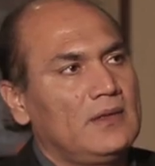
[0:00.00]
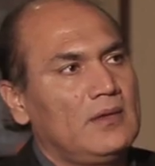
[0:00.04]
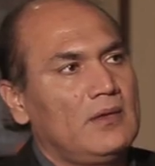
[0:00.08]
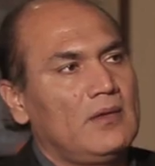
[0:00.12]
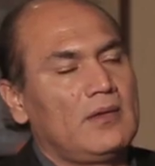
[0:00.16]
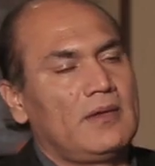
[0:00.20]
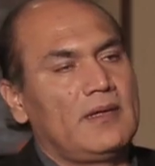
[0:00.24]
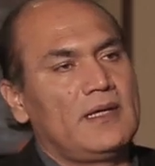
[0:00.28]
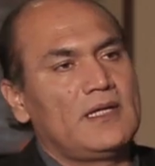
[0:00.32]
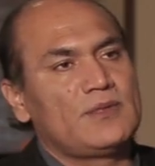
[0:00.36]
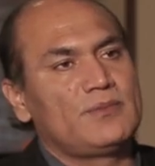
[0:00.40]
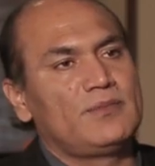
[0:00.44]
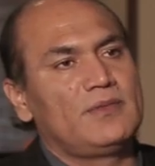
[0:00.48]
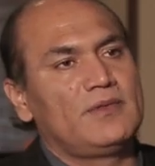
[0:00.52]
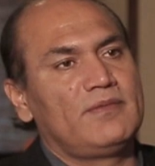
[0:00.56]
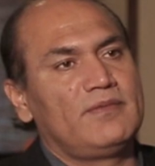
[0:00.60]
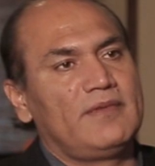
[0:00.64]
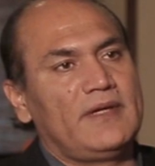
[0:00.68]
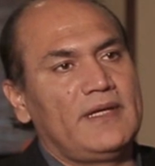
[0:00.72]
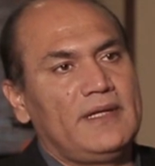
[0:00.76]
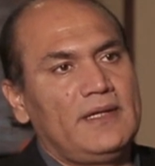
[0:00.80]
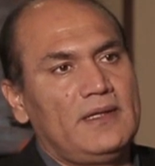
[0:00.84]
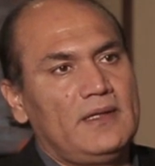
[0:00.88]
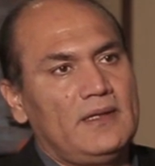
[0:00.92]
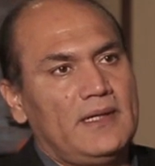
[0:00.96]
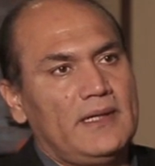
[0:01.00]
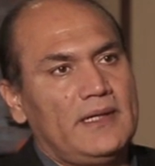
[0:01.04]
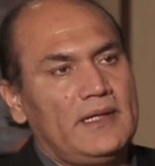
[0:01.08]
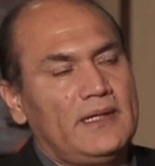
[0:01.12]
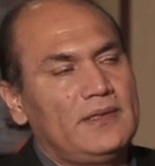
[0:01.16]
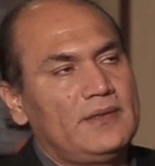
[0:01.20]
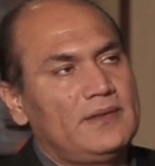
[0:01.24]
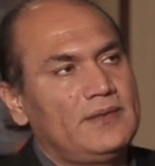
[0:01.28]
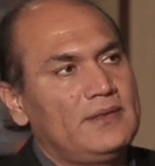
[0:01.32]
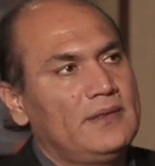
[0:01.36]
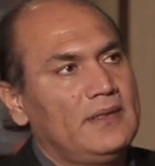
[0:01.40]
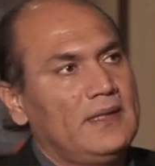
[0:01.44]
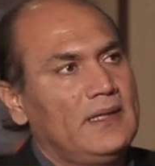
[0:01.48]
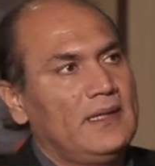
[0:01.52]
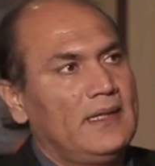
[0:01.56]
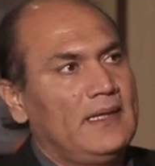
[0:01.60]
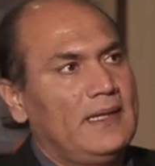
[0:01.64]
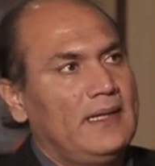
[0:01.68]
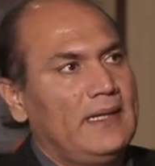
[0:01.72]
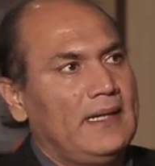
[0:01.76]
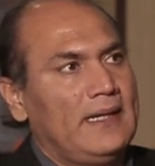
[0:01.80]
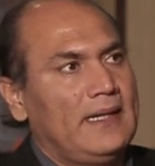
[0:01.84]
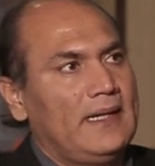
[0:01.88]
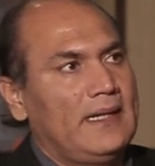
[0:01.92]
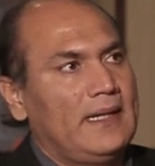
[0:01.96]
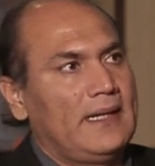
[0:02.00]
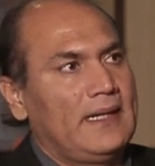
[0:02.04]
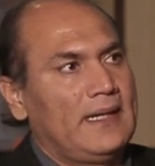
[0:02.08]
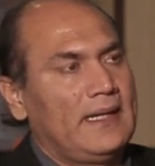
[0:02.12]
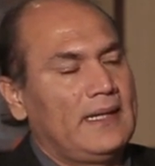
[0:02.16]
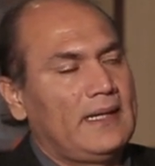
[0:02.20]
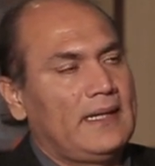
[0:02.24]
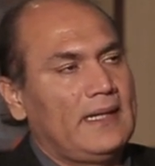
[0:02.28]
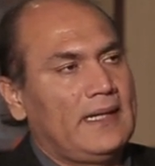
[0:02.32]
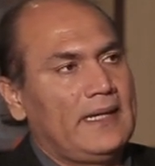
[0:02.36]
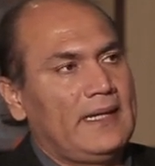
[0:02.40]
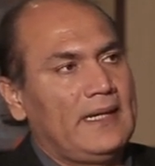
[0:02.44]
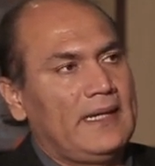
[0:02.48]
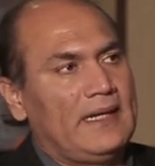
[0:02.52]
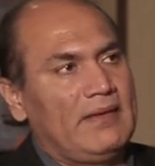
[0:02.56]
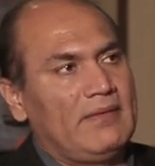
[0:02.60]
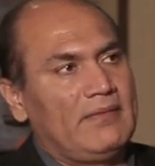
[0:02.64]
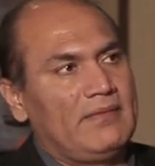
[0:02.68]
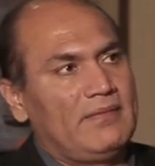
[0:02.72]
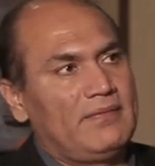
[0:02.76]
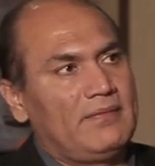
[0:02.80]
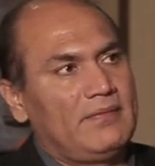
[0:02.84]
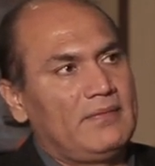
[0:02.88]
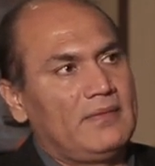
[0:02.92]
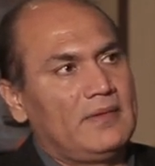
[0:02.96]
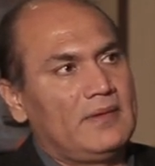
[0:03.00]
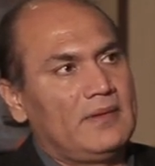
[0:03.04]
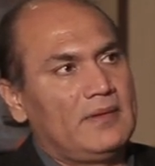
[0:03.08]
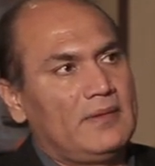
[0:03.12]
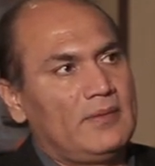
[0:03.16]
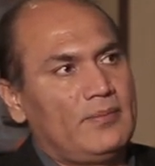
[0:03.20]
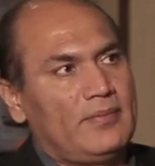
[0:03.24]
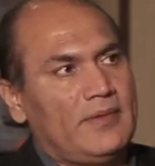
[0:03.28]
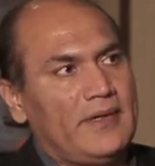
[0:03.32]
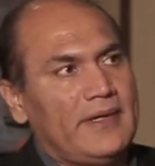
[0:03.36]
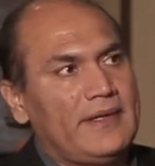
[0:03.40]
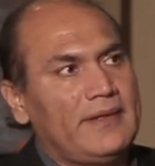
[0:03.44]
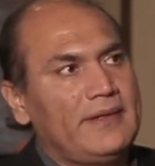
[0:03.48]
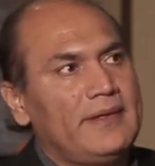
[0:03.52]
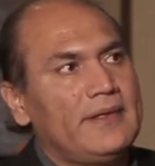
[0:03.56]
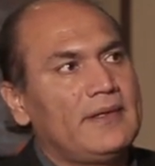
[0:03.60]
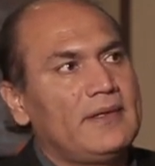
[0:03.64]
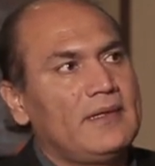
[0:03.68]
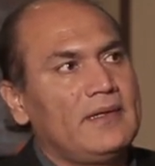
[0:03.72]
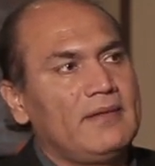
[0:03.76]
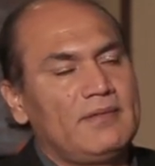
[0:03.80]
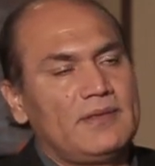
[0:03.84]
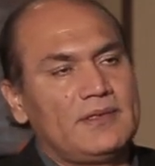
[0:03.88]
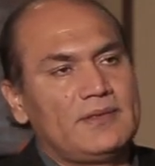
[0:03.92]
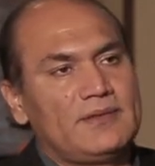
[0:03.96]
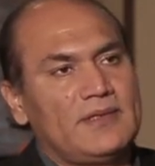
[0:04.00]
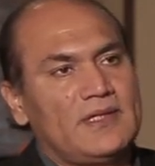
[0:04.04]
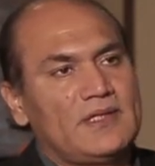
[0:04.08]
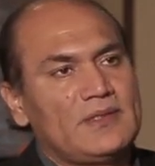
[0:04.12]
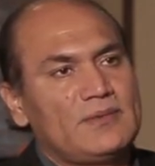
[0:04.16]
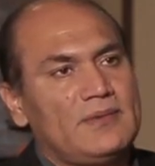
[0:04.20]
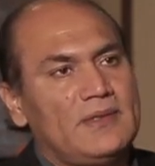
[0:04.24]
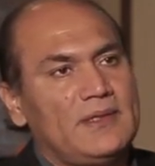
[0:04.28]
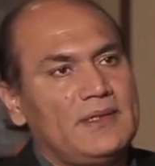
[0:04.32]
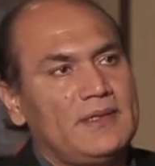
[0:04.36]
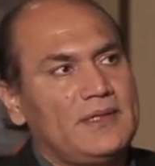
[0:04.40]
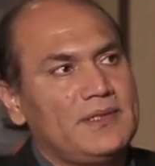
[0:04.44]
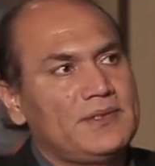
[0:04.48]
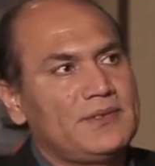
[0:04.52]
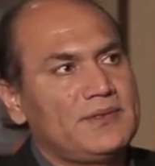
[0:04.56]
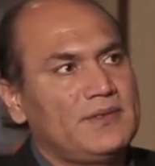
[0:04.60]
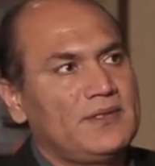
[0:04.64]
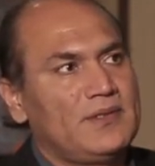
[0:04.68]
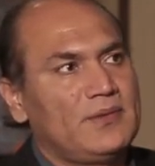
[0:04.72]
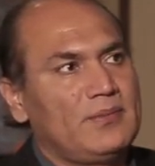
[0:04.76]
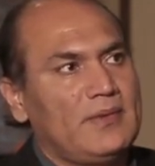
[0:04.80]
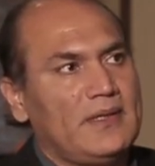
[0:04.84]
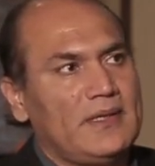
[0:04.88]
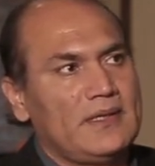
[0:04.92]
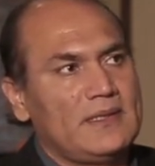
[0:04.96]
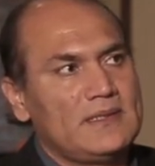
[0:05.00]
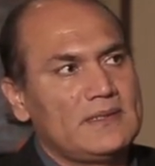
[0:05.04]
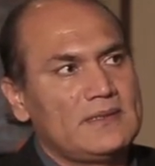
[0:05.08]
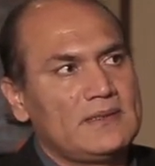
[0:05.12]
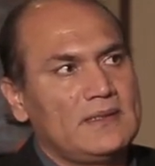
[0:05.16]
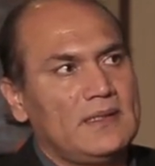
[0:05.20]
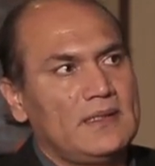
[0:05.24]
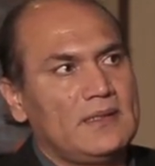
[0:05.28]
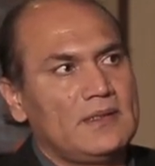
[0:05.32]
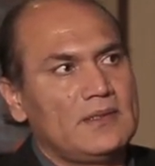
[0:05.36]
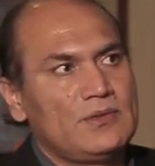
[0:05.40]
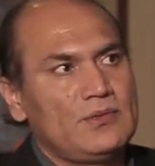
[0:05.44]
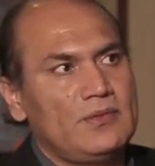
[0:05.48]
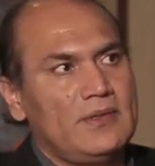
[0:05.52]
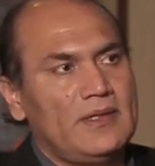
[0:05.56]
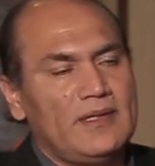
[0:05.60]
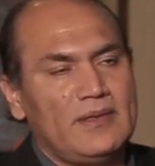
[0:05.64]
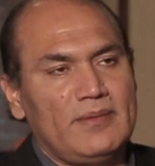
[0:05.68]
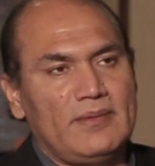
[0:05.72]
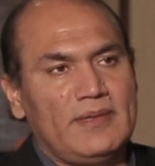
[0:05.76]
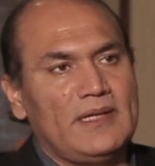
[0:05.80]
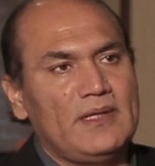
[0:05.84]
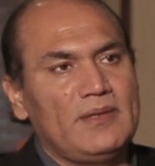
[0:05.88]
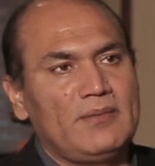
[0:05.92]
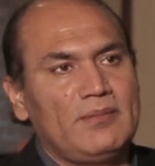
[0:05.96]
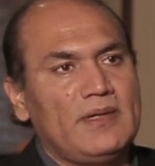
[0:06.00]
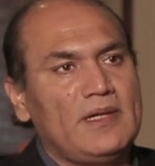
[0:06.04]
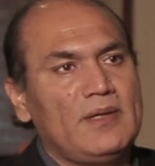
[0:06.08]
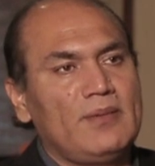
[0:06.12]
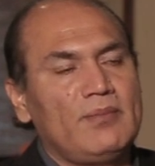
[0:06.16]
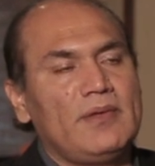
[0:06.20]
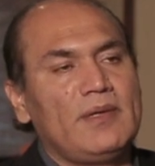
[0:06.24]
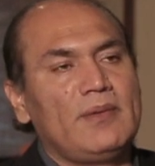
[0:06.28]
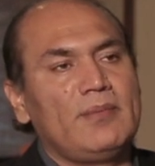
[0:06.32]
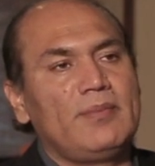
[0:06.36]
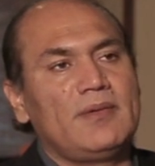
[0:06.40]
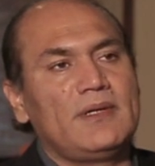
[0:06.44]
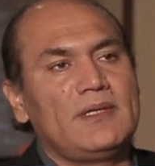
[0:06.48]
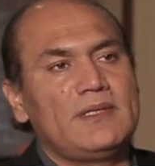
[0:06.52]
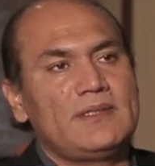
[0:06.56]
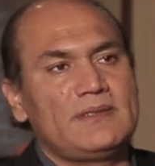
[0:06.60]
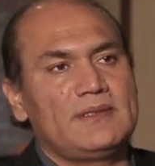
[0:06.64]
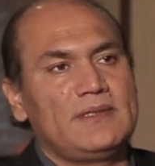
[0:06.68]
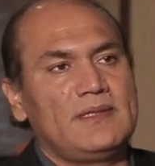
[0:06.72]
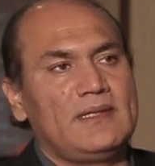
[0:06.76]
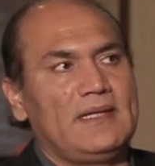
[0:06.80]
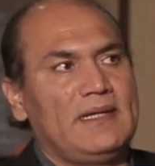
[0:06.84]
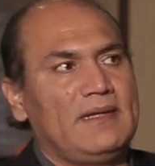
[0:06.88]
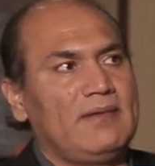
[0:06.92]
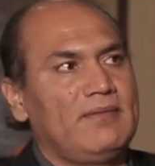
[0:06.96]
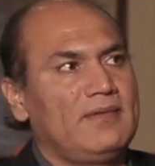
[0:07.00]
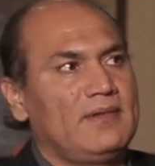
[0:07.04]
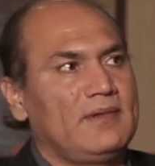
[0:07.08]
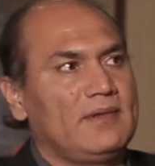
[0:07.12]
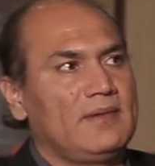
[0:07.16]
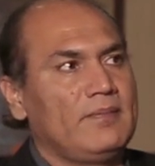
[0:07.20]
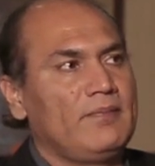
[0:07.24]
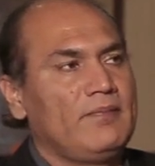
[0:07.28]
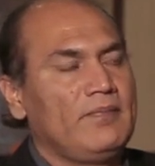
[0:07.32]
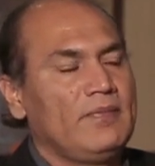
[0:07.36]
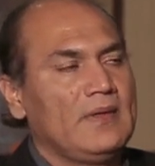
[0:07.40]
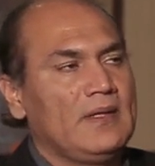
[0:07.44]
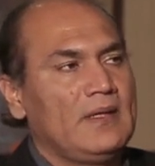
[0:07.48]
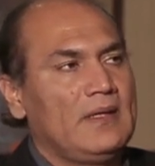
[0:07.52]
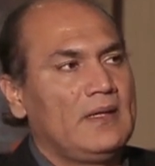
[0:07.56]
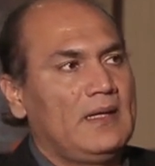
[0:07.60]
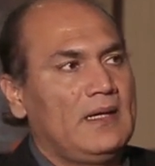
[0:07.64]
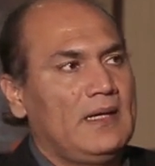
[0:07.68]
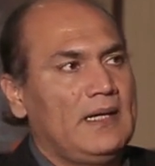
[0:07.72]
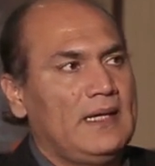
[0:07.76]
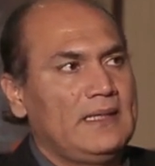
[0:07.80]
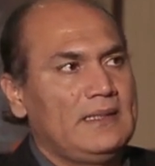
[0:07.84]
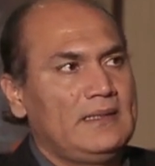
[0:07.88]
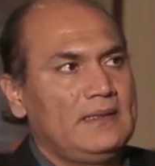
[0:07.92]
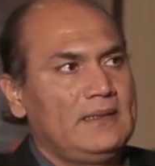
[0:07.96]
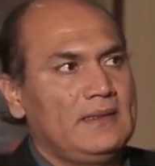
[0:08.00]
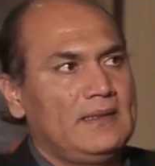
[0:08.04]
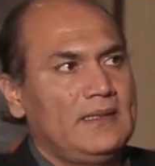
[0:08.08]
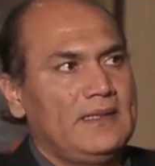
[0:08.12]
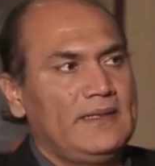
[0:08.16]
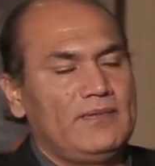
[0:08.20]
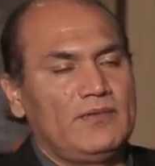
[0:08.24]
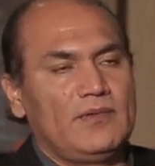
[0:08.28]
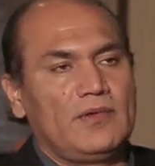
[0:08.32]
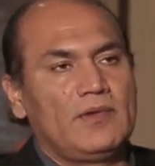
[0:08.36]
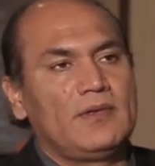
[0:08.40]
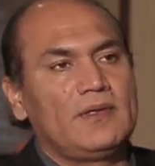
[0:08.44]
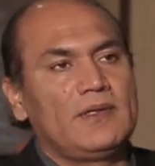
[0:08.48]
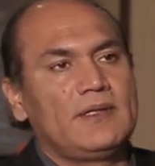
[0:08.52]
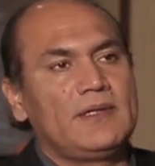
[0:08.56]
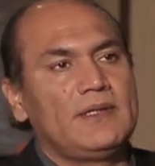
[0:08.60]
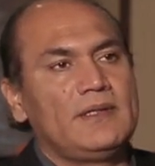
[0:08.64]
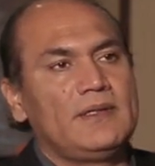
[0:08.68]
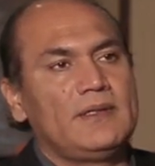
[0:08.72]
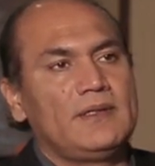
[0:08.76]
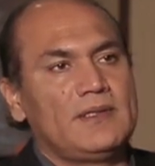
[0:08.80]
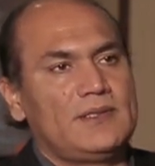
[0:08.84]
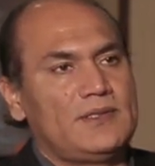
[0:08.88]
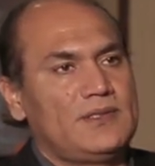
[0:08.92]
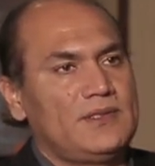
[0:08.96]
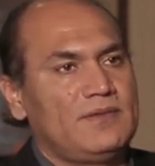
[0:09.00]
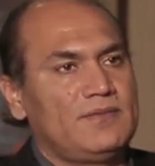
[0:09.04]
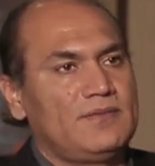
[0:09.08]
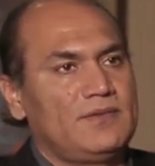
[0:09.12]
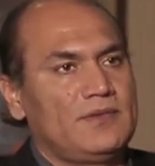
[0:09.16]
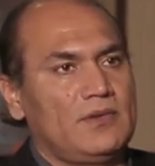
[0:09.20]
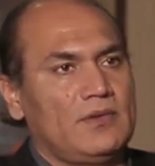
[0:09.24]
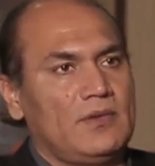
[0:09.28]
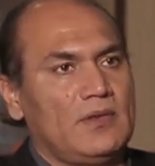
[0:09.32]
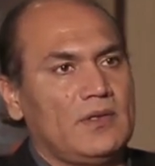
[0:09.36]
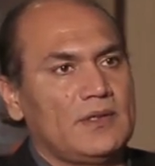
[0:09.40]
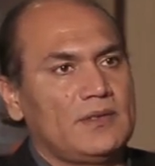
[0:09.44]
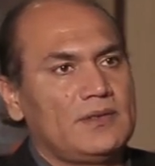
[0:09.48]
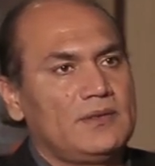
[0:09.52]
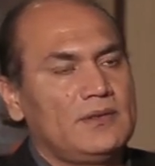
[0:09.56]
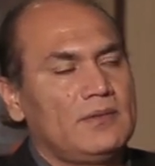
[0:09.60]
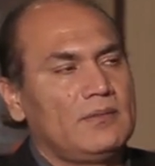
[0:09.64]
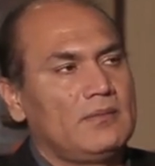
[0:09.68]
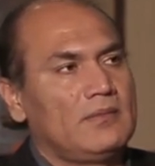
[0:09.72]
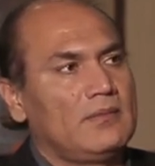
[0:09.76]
God has been very kind, and I have pioneered liver transplantation in Pakistan. So at my personal level, I think I have already achieved a lot.